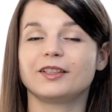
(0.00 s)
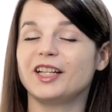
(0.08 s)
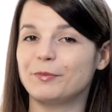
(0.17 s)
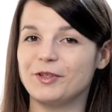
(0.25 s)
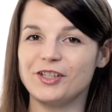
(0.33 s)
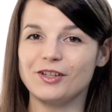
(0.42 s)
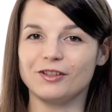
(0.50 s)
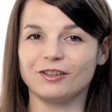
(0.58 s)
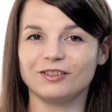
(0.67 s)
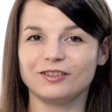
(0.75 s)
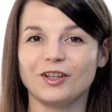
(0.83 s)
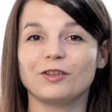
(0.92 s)
Number
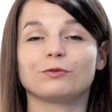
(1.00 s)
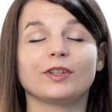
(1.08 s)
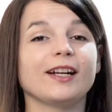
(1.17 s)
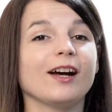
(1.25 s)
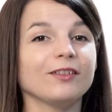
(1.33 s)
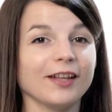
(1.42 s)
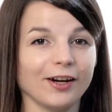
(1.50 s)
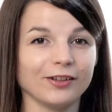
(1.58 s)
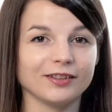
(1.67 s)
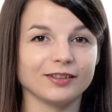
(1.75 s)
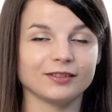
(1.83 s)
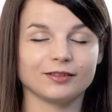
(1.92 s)
2, read out
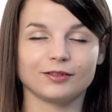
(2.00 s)
loud.